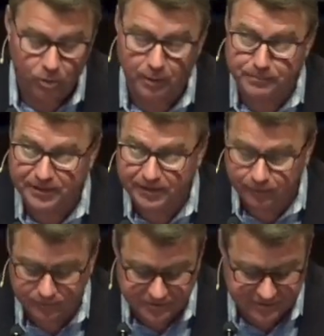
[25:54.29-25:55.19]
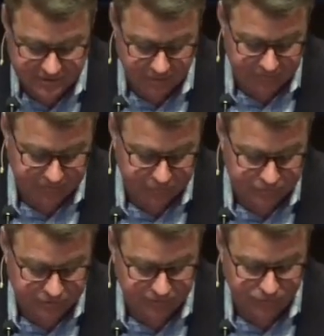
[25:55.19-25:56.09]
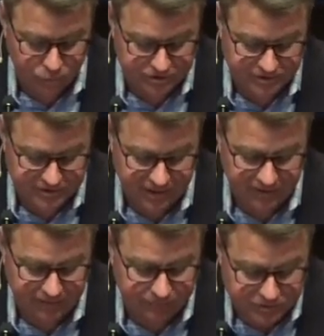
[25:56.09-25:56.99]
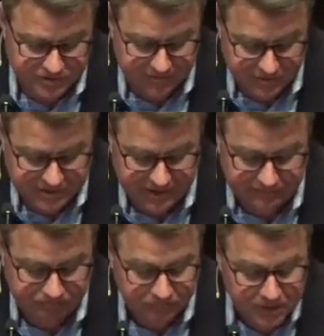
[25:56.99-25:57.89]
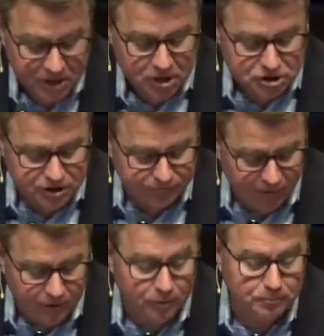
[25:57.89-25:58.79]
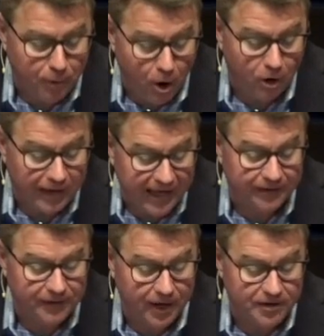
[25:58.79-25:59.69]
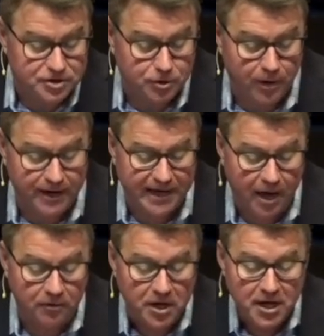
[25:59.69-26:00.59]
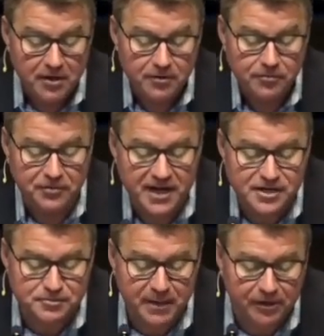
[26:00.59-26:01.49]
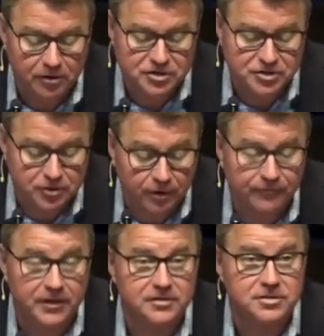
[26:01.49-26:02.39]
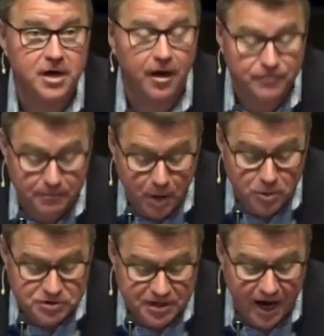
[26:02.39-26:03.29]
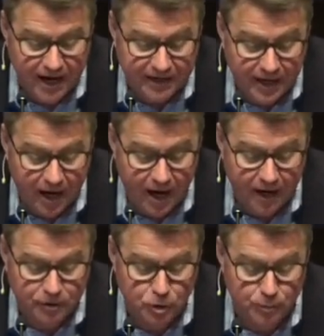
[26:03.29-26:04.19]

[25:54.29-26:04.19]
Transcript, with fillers: or appear to tell the future, fortune telling. Verse 17. She followed Paul and us, crying out, These men are servants of the Most High God,